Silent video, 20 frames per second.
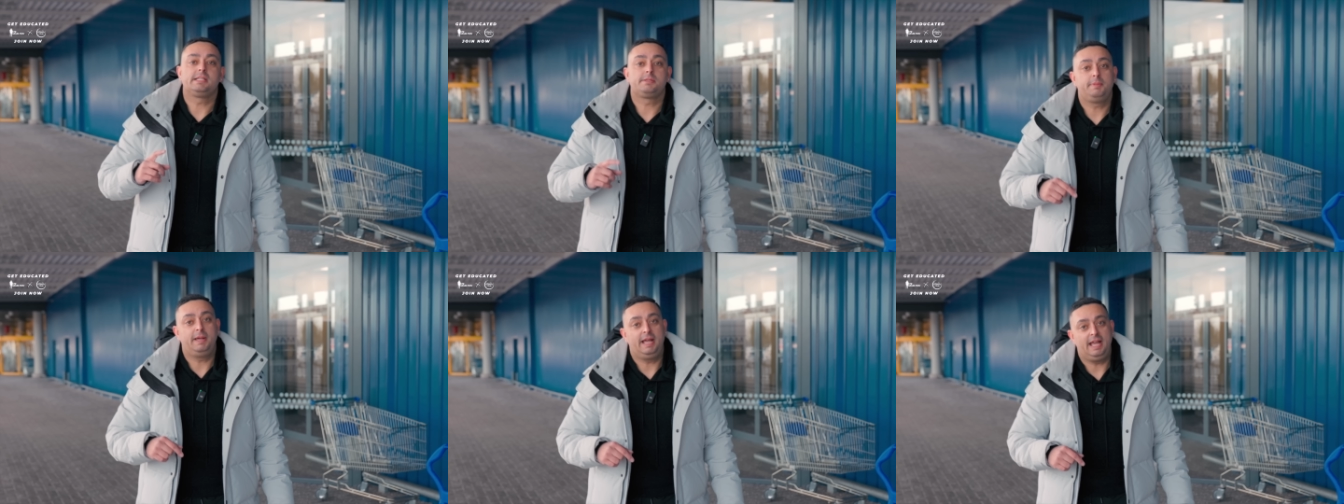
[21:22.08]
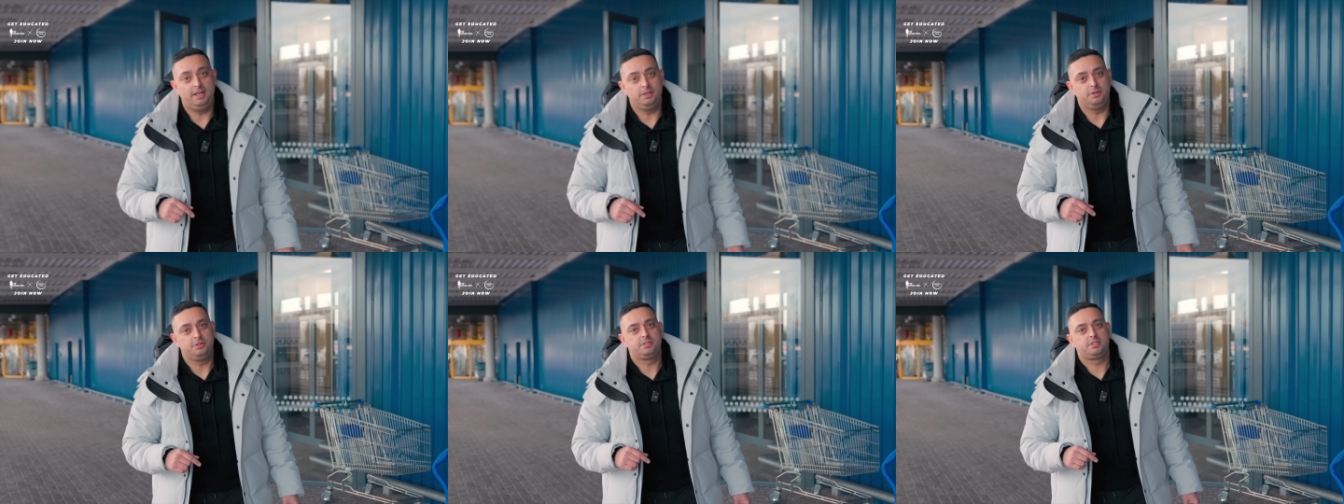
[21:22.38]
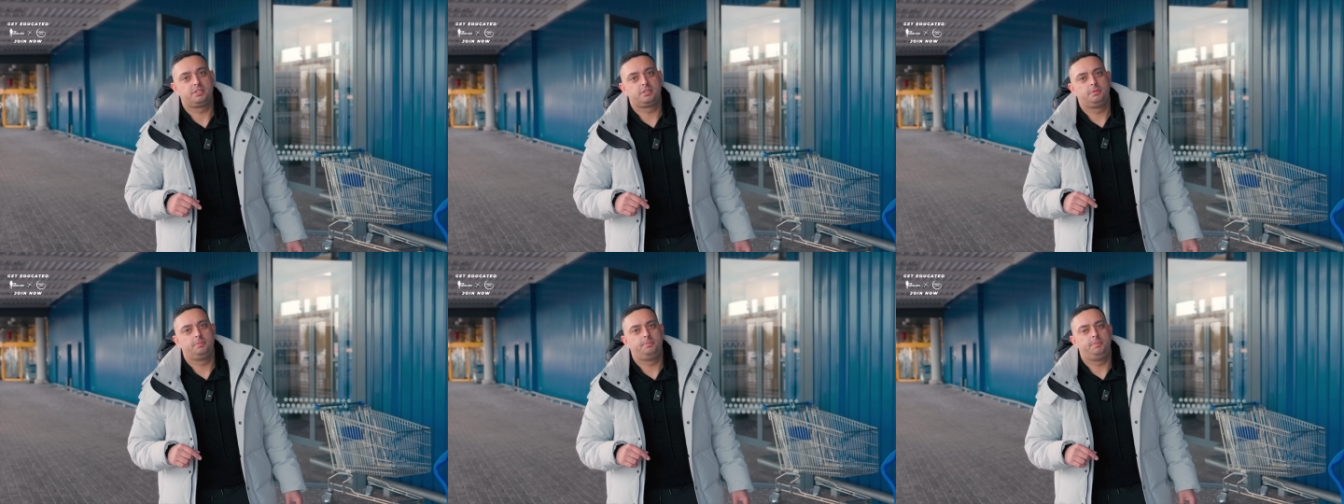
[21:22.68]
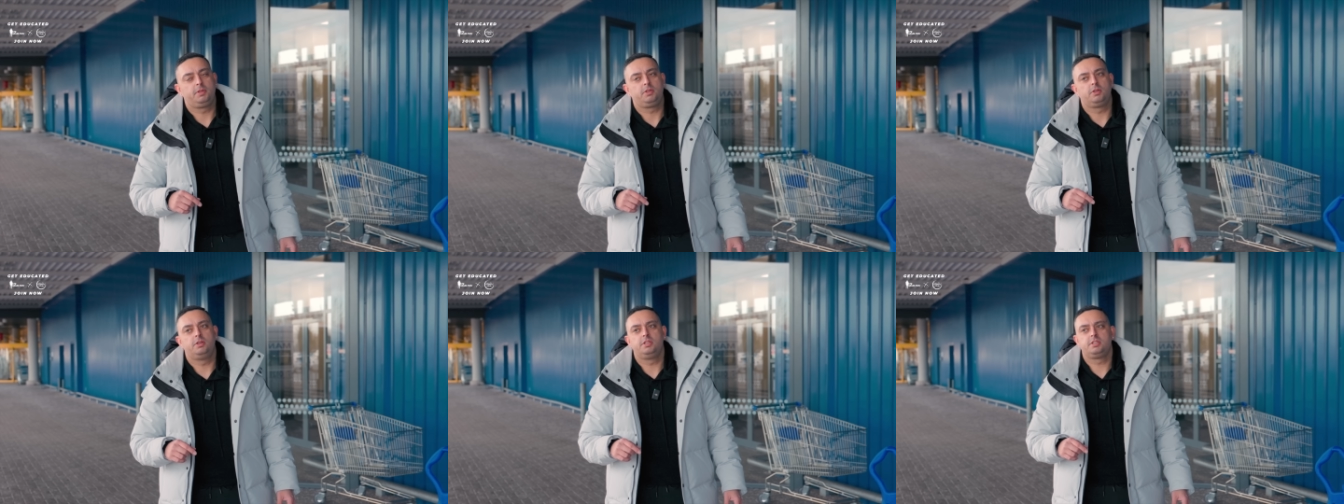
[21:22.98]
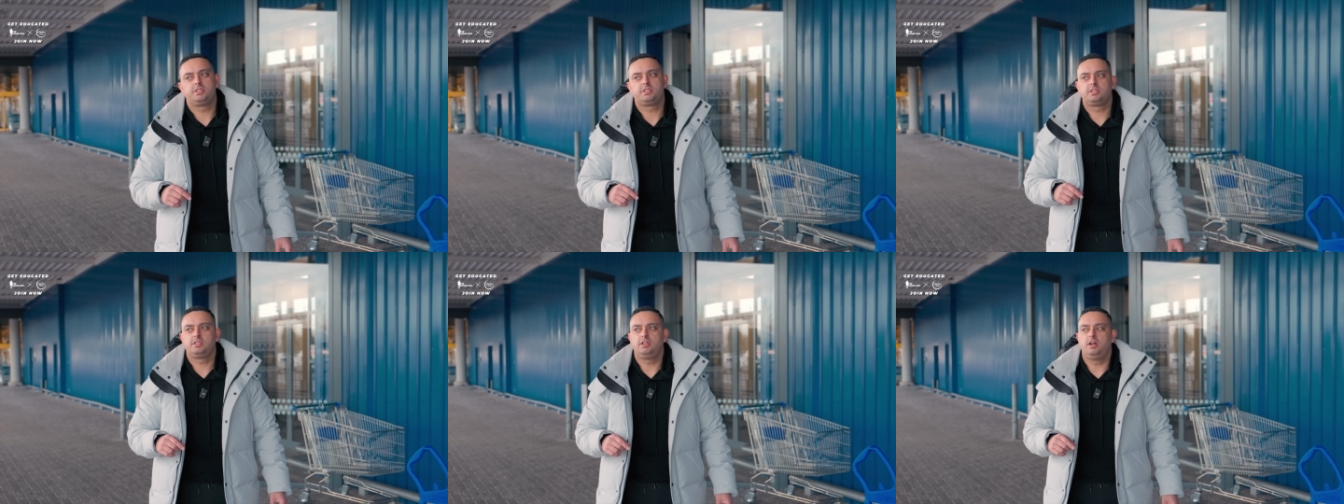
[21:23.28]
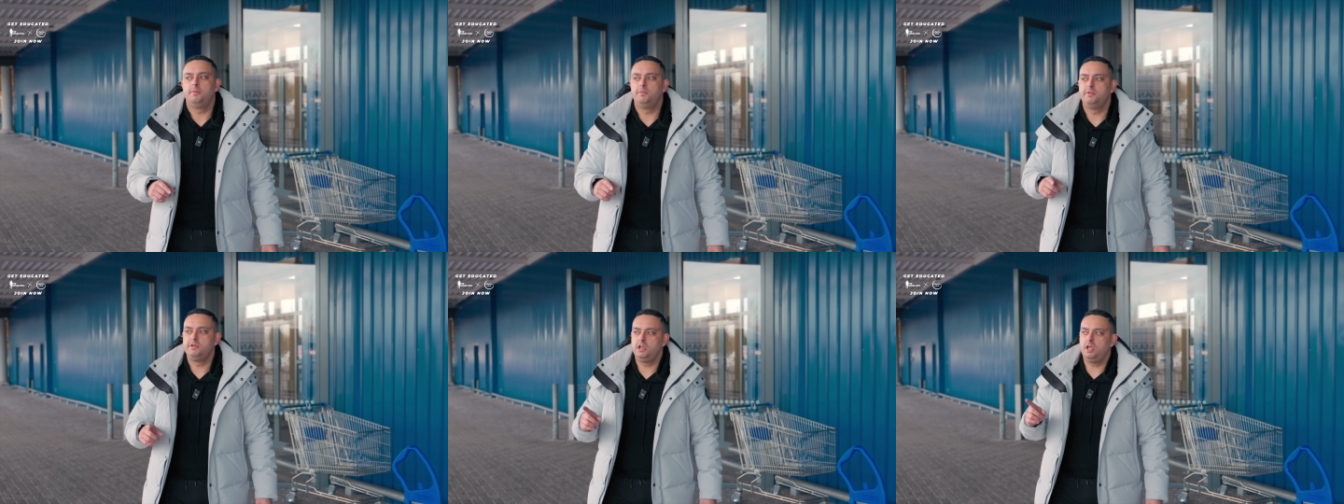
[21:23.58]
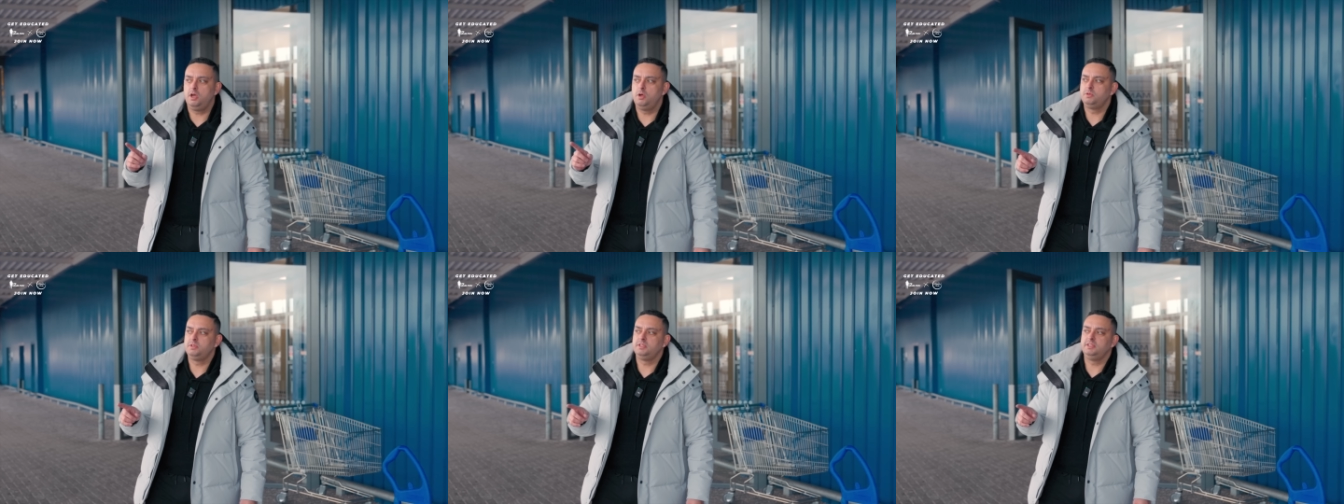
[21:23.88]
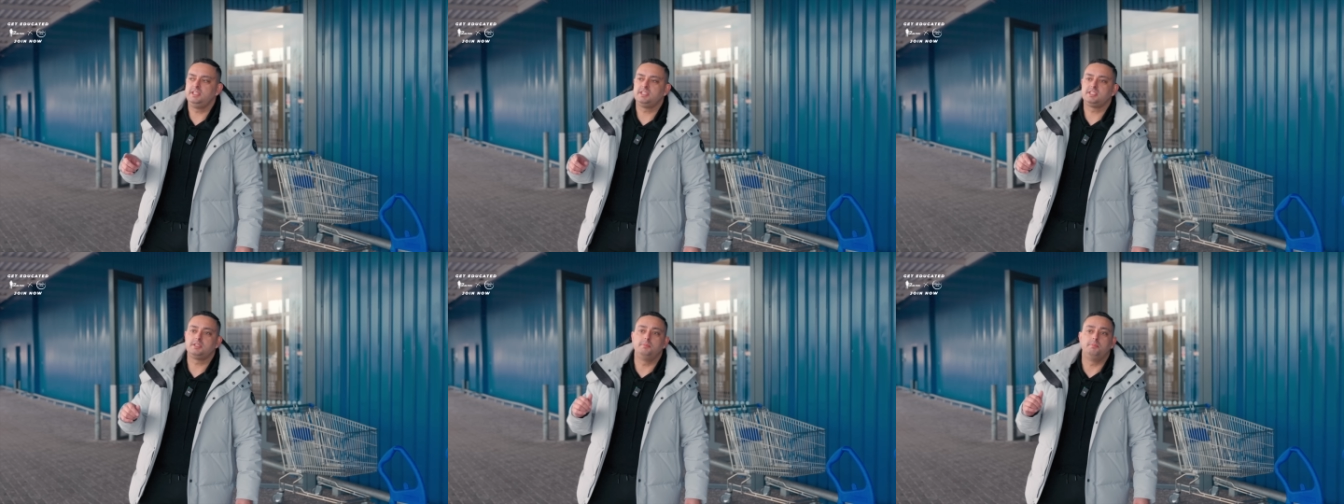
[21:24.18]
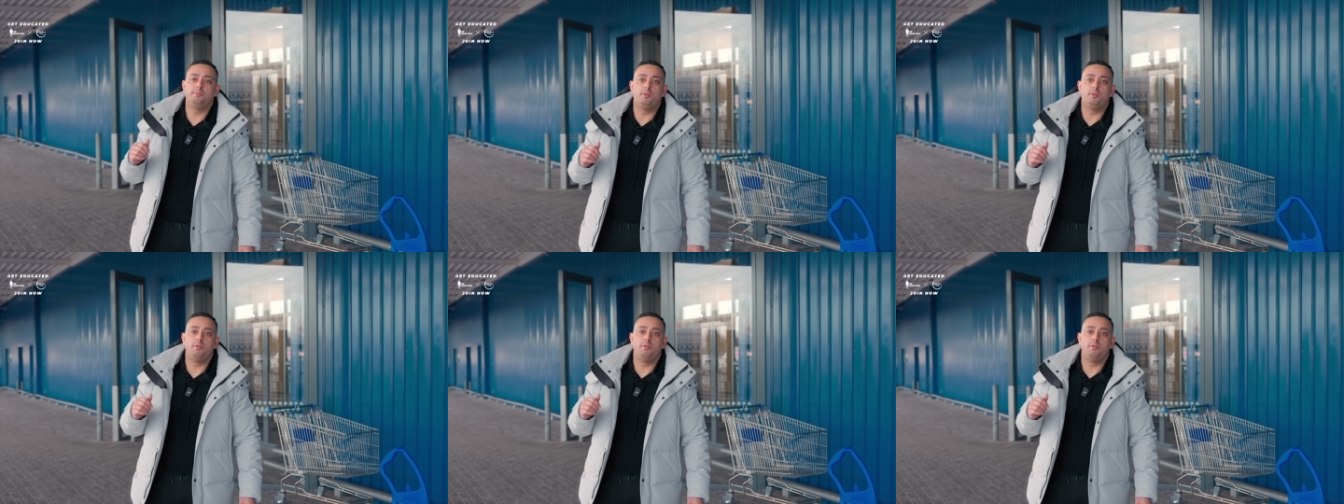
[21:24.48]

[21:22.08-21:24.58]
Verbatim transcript: to my house because I'm unloading this at